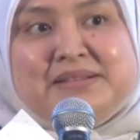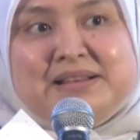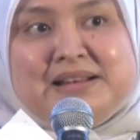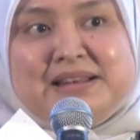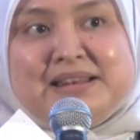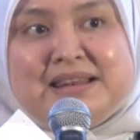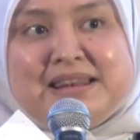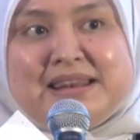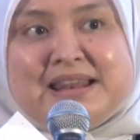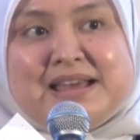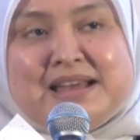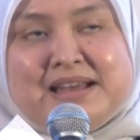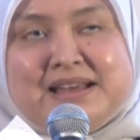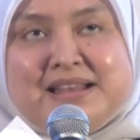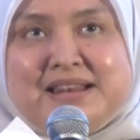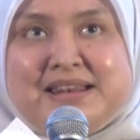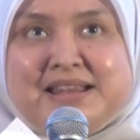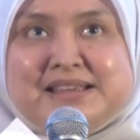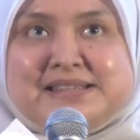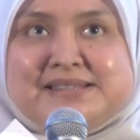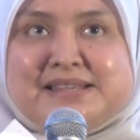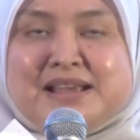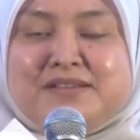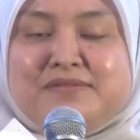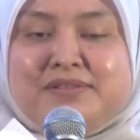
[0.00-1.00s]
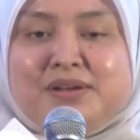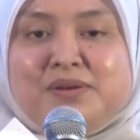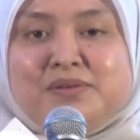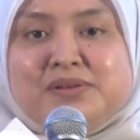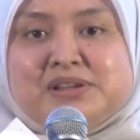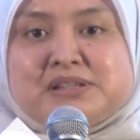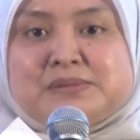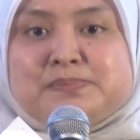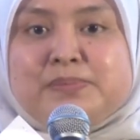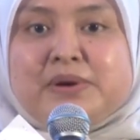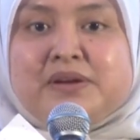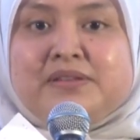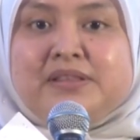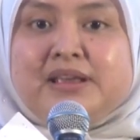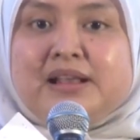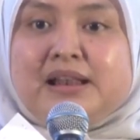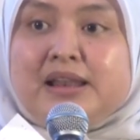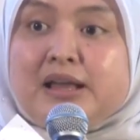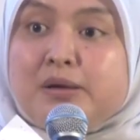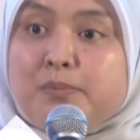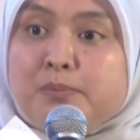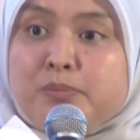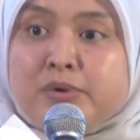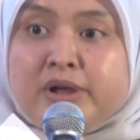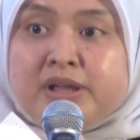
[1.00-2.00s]
Last time we always brought that
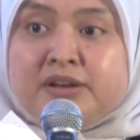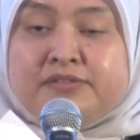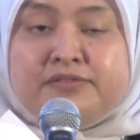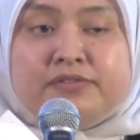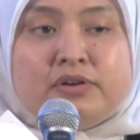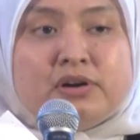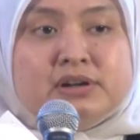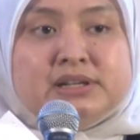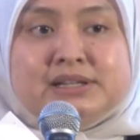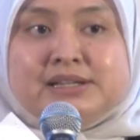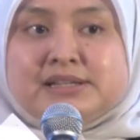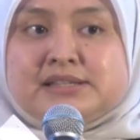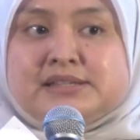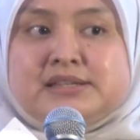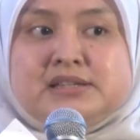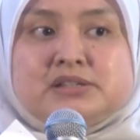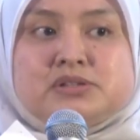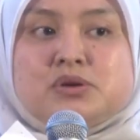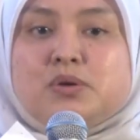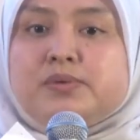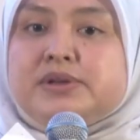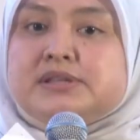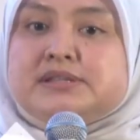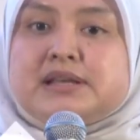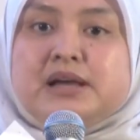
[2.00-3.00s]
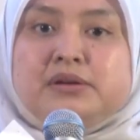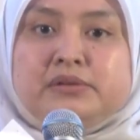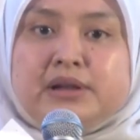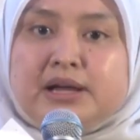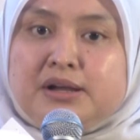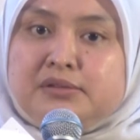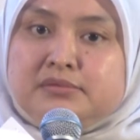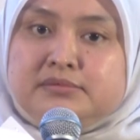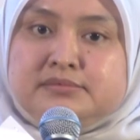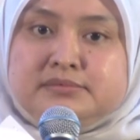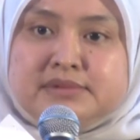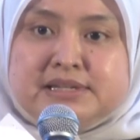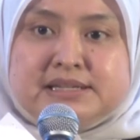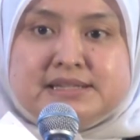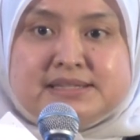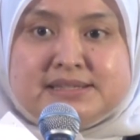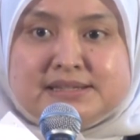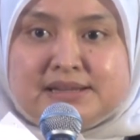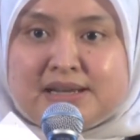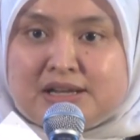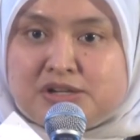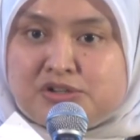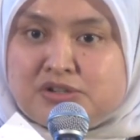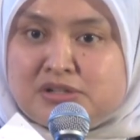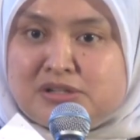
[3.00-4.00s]
Labuan focus is always out
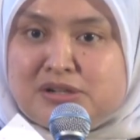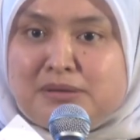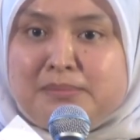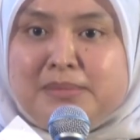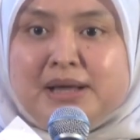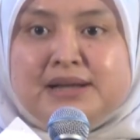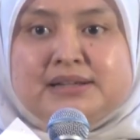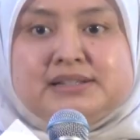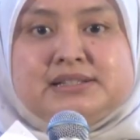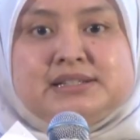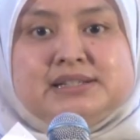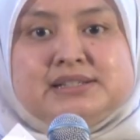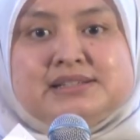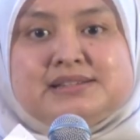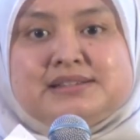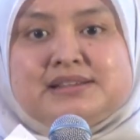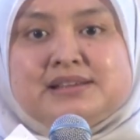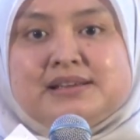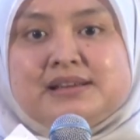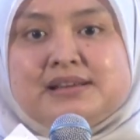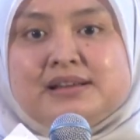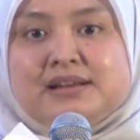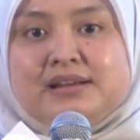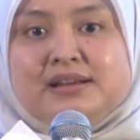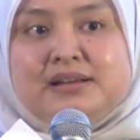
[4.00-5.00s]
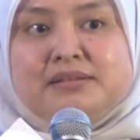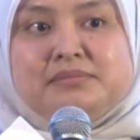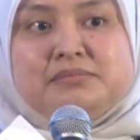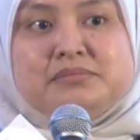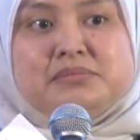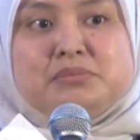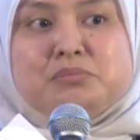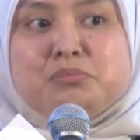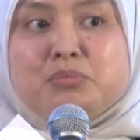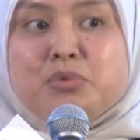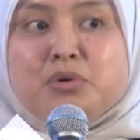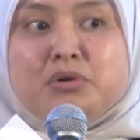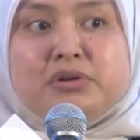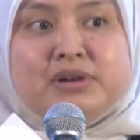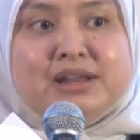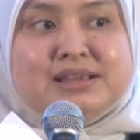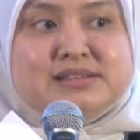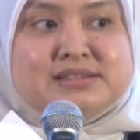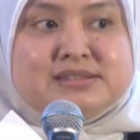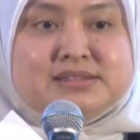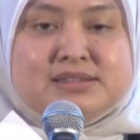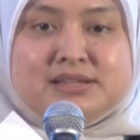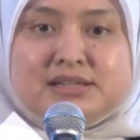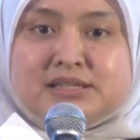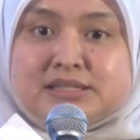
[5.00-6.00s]
international market. More
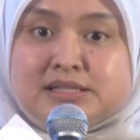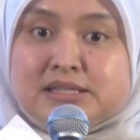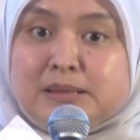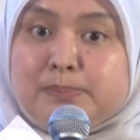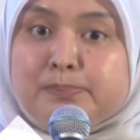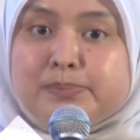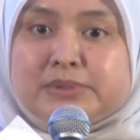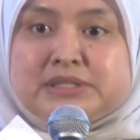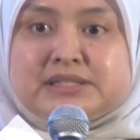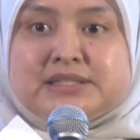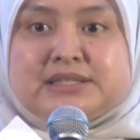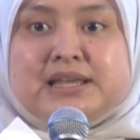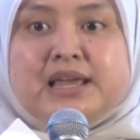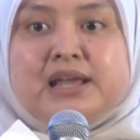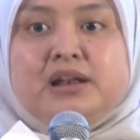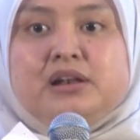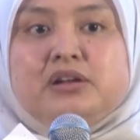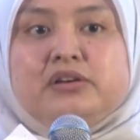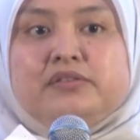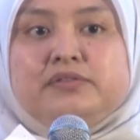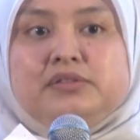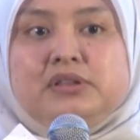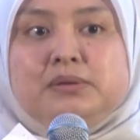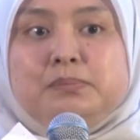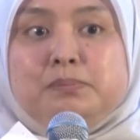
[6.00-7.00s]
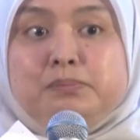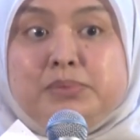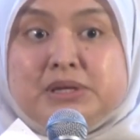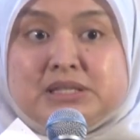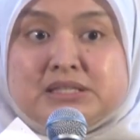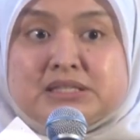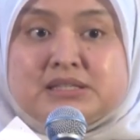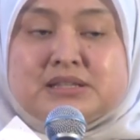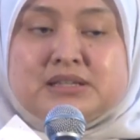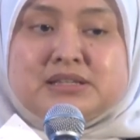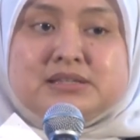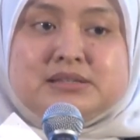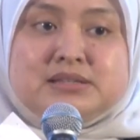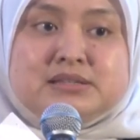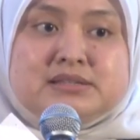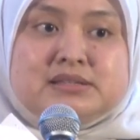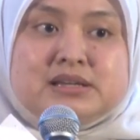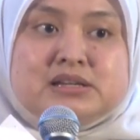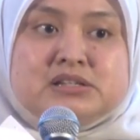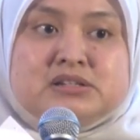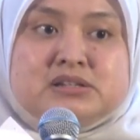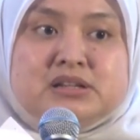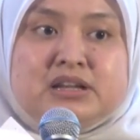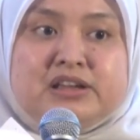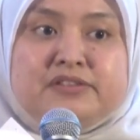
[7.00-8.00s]
than 60% of the business is
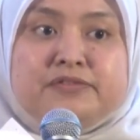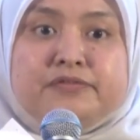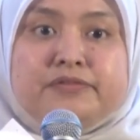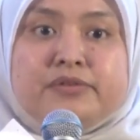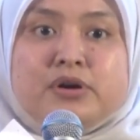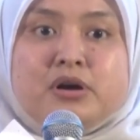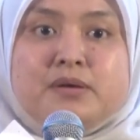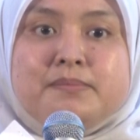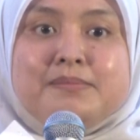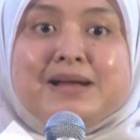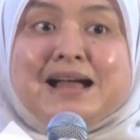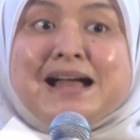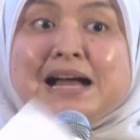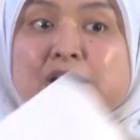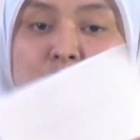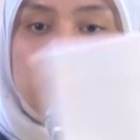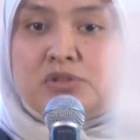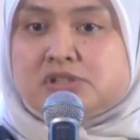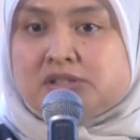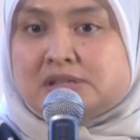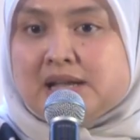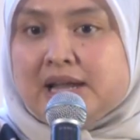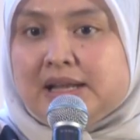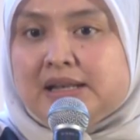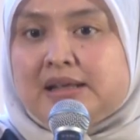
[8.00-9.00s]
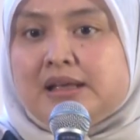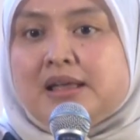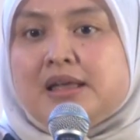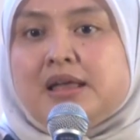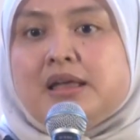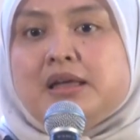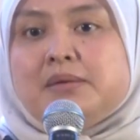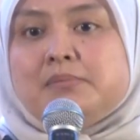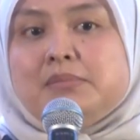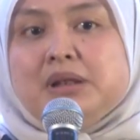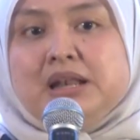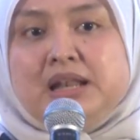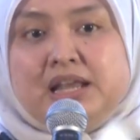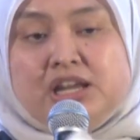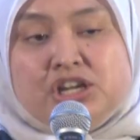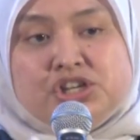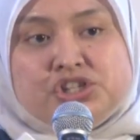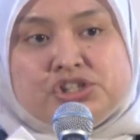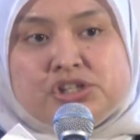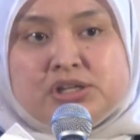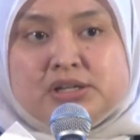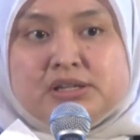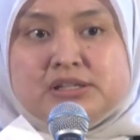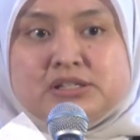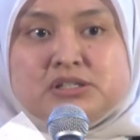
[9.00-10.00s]
actually from outside
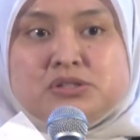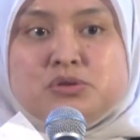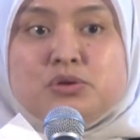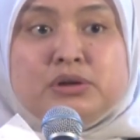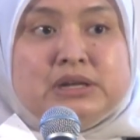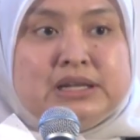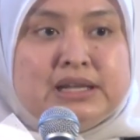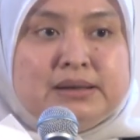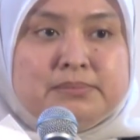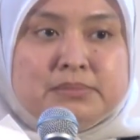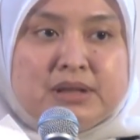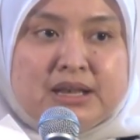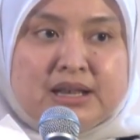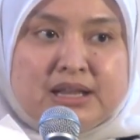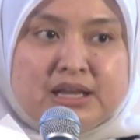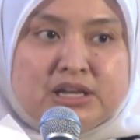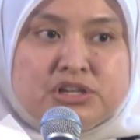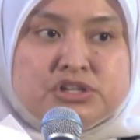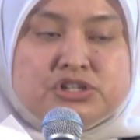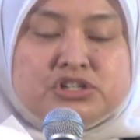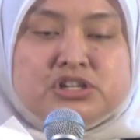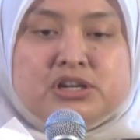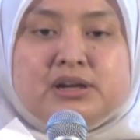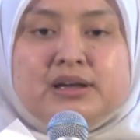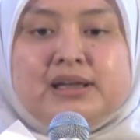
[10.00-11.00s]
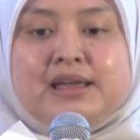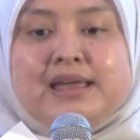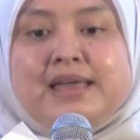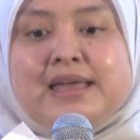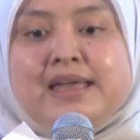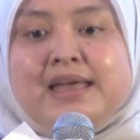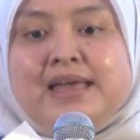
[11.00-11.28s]
Malaysia, it's not in Malaysia.